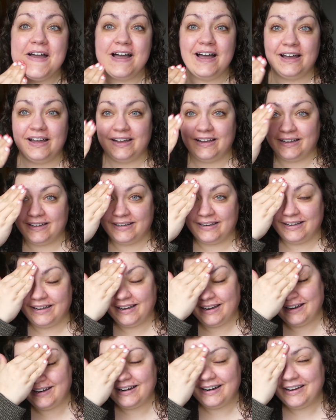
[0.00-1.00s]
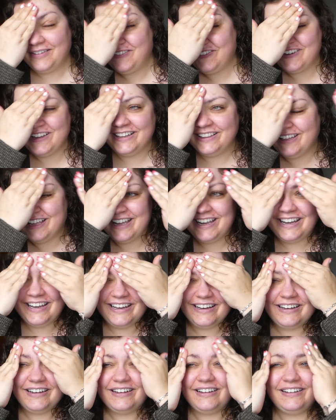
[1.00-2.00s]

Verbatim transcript: Uh, I feel like,